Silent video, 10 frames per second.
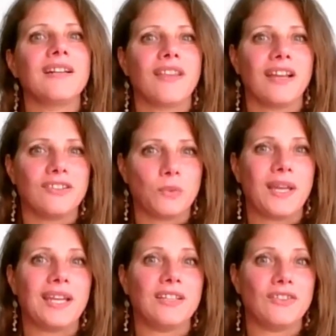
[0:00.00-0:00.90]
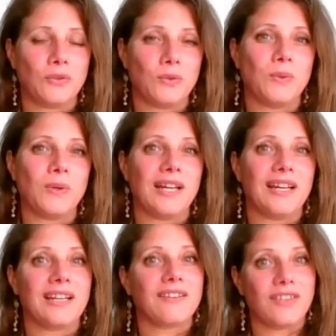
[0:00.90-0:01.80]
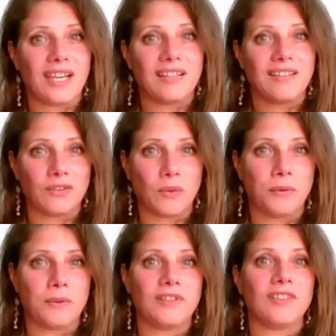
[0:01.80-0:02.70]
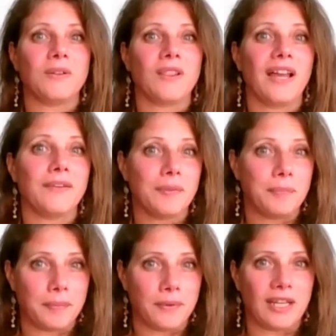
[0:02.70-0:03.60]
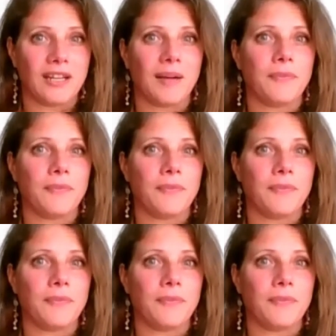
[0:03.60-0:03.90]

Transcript: nice way to uh, create that community online where people can come